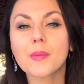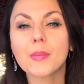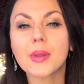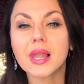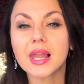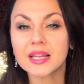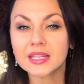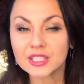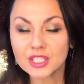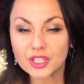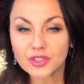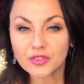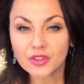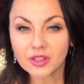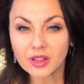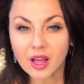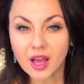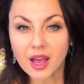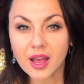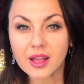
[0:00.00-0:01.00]
plenty of
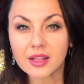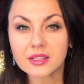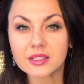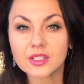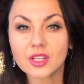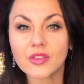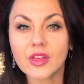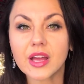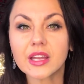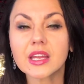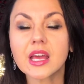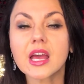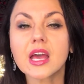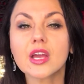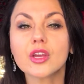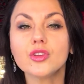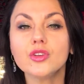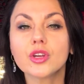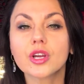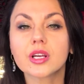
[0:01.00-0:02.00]
clients so that
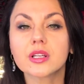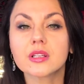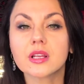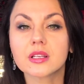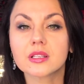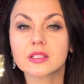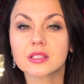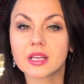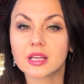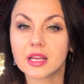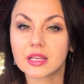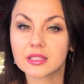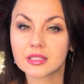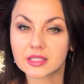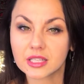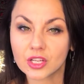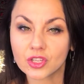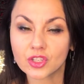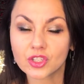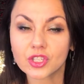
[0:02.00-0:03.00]
you can
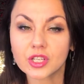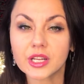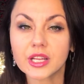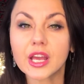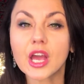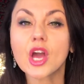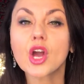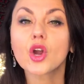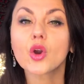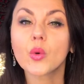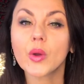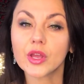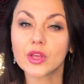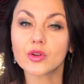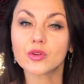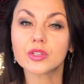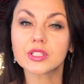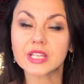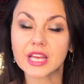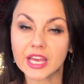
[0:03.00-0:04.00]
essentially quit
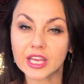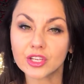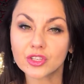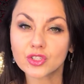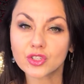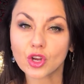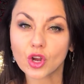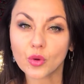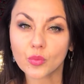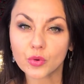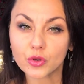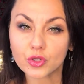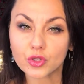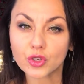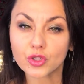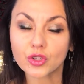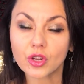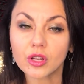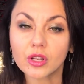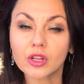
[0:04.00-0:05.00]
your day job, which
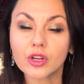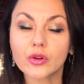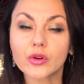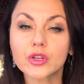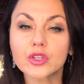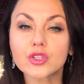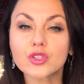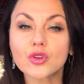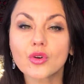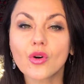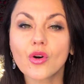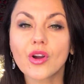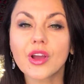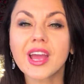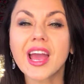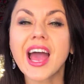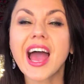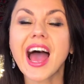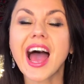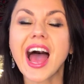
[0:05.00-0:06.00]
you no longer enjoy,
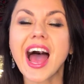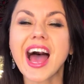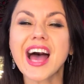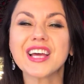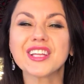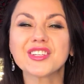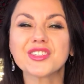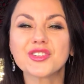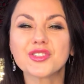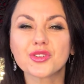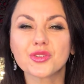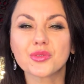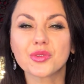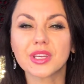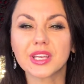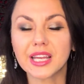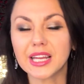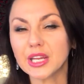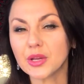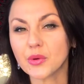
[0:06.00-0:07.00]
and do
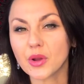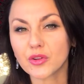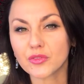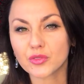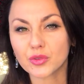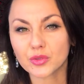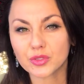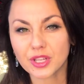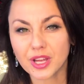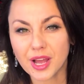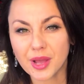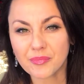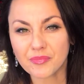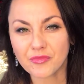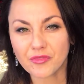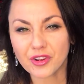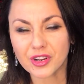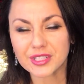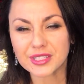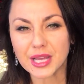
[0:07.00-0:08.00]
healing work full-time,
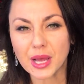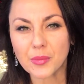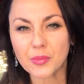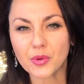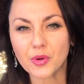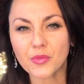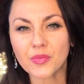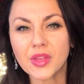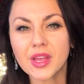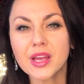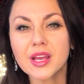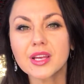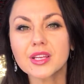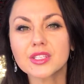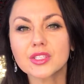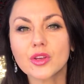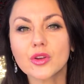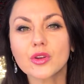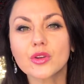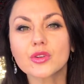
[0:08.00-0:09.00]
for example.
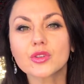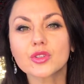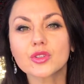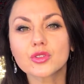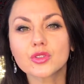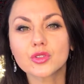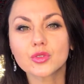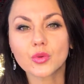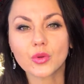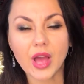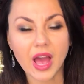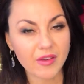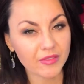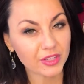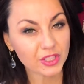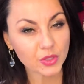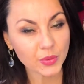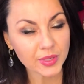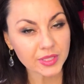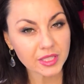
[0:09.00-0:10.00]
So
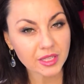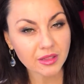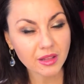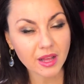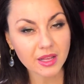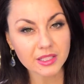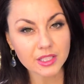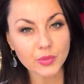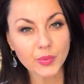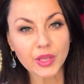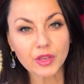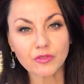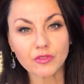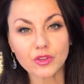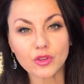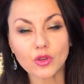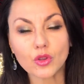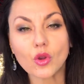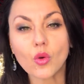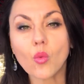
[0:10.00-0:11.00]
having 20 clients a week
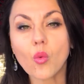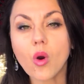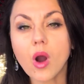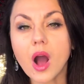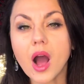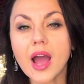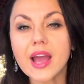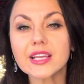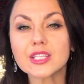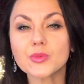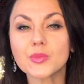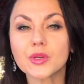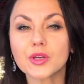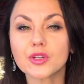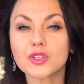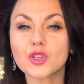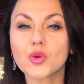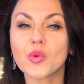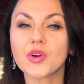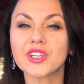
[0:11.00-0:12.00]
for you, you're wise
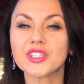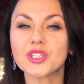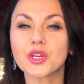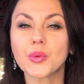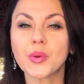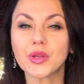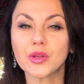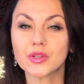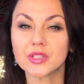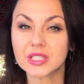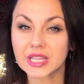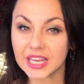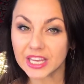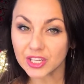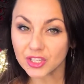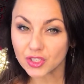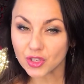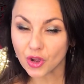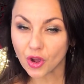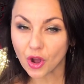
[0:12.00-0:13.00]
because you're wanting to quit your
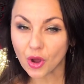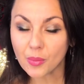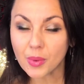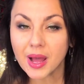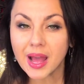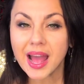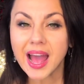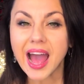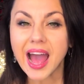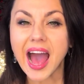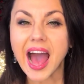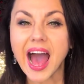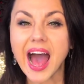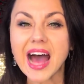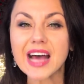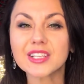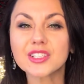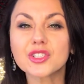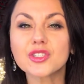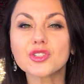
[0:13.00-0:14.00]
day job
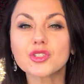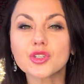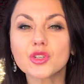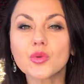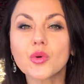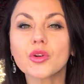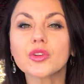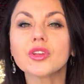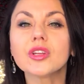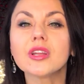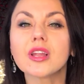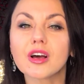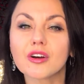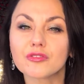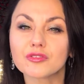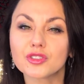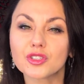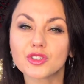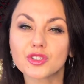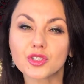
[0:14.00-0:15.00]
and do what you
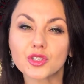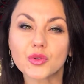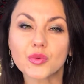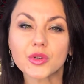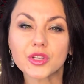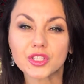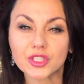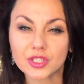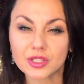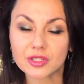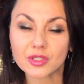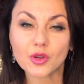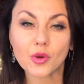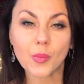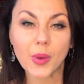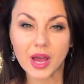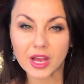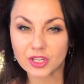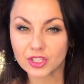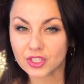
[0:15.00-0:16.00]
love to do, which is your
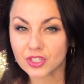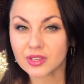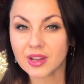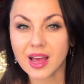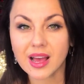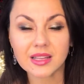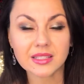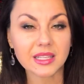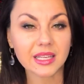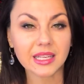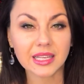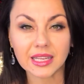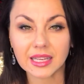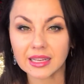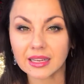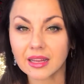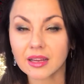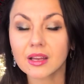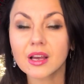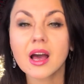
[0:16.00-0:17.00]
passion as a
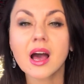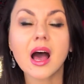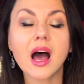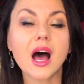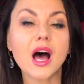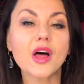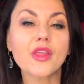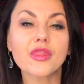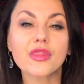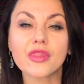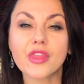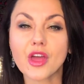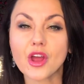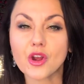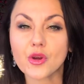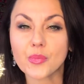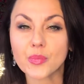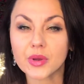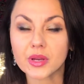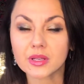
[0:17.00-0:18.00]
healer, a
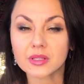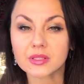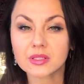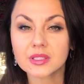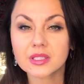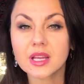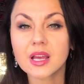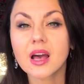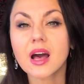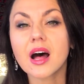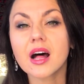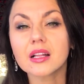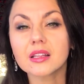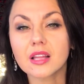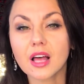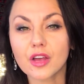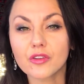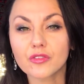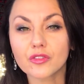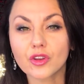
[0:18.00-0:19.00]
therapist, a
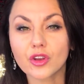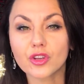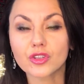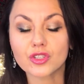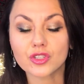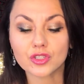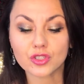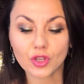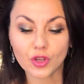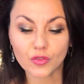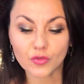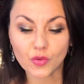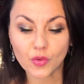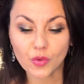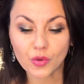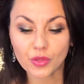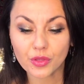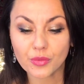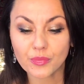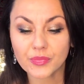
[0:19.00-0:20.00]
life coach, and so
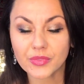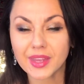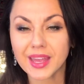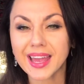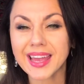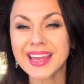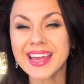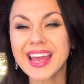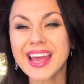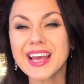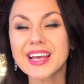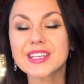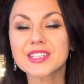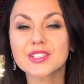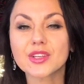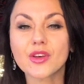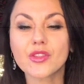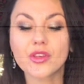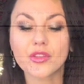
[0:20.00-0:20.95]
forth. Okay, so